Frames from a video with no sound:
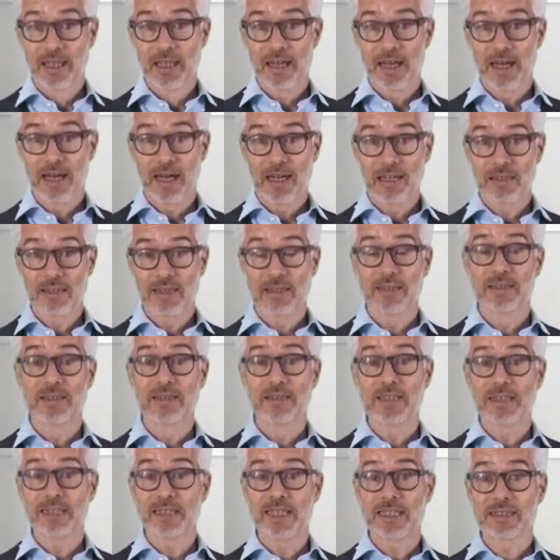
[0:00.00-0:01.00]
And
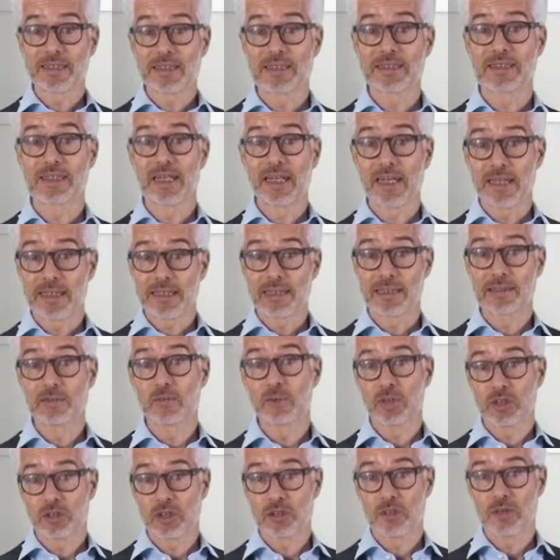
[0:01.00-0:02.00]
this has a title,
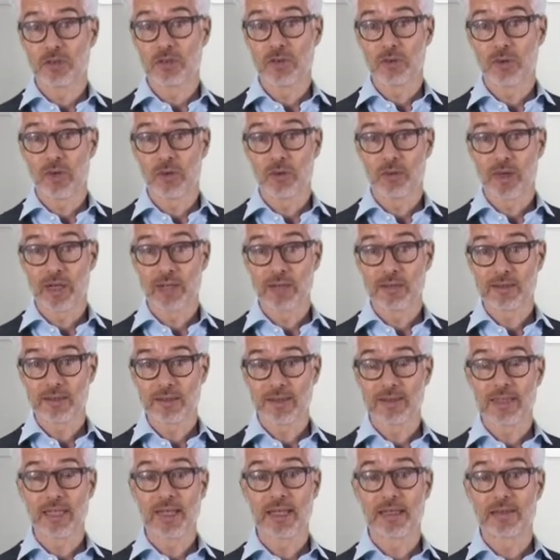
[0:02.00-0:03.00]
which is New
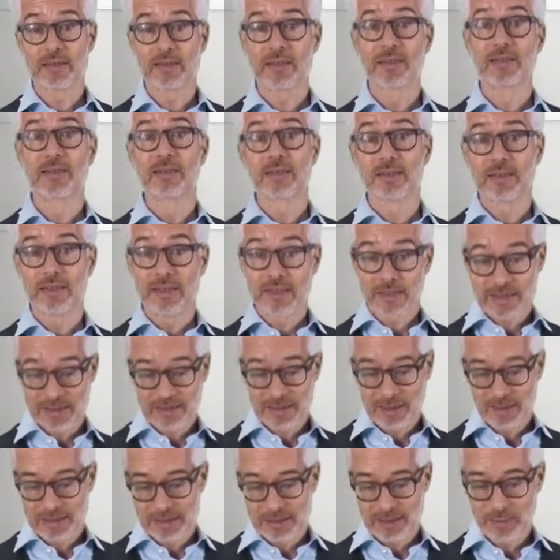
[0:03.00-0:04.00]
Horizons. And this
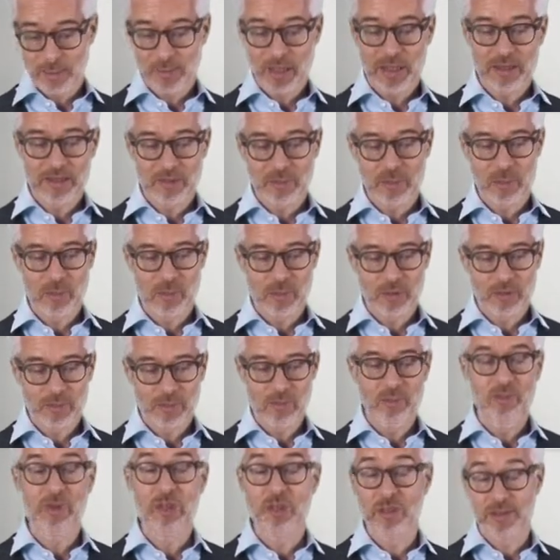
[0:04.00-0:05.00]
space
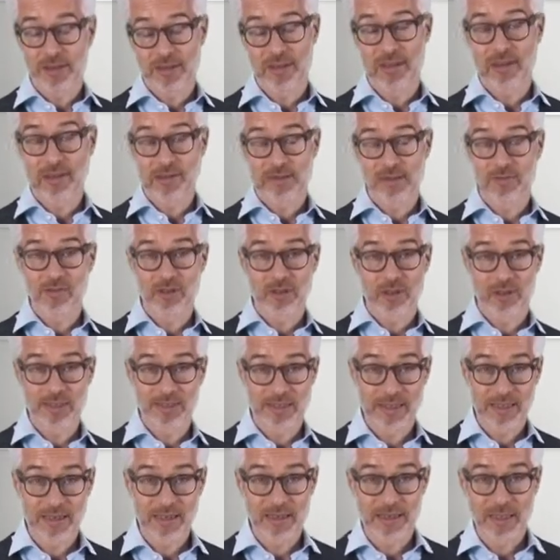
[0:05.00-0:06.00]
probe, which is an artificial
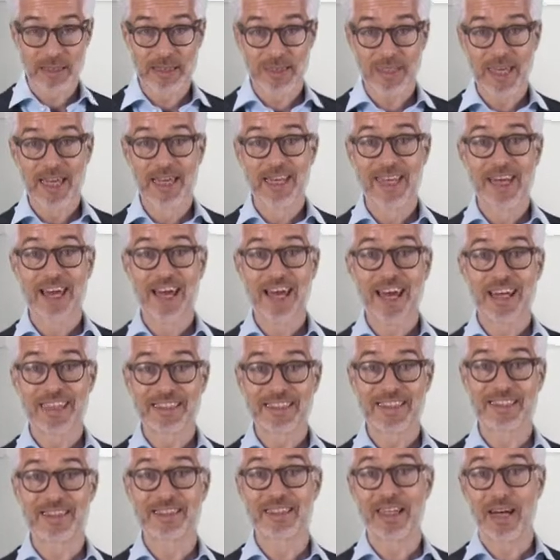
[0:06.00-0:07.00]
satellite, has
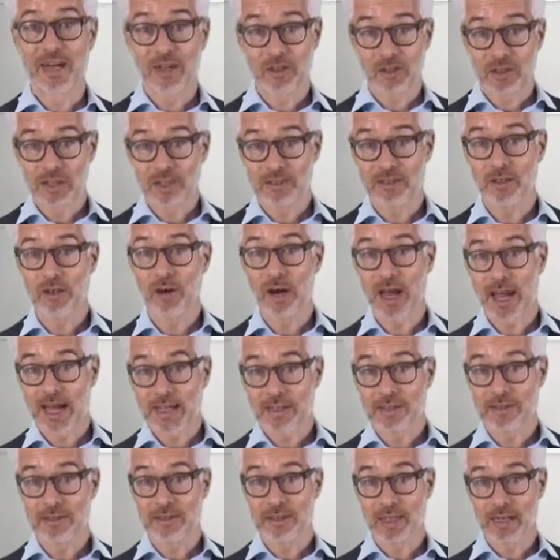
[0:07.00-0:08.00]
a target or had
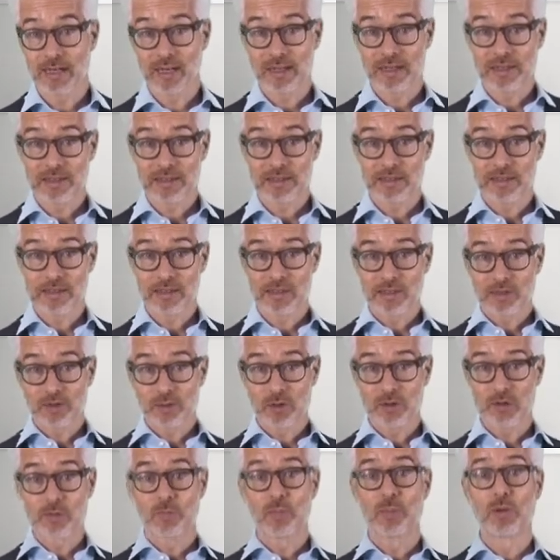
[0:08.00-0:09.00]
a target. And this
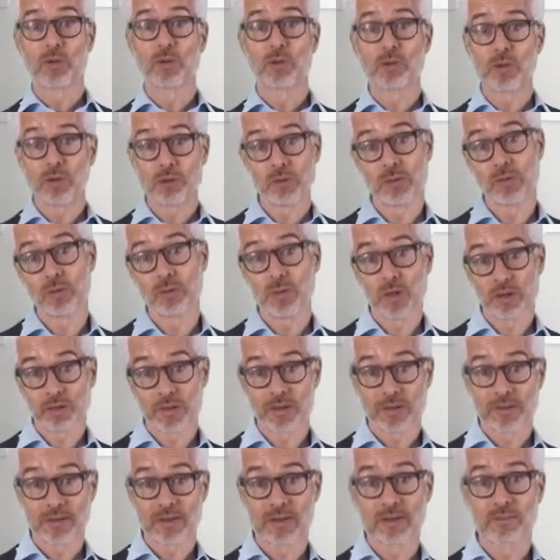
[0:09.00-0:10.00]
was Pluto, who was
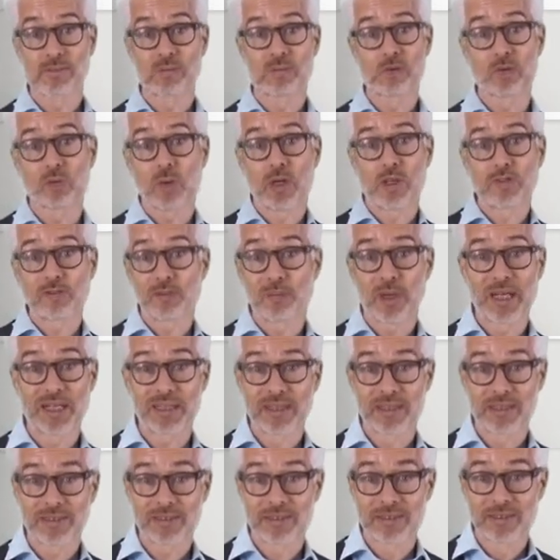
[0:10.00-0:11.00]
a dwarf
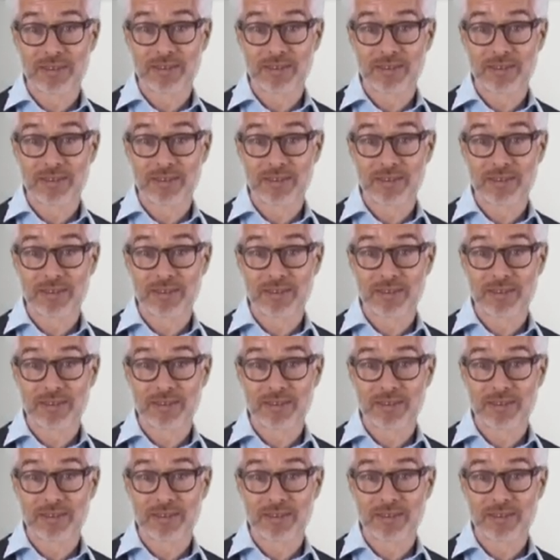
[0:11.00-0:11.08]
planet.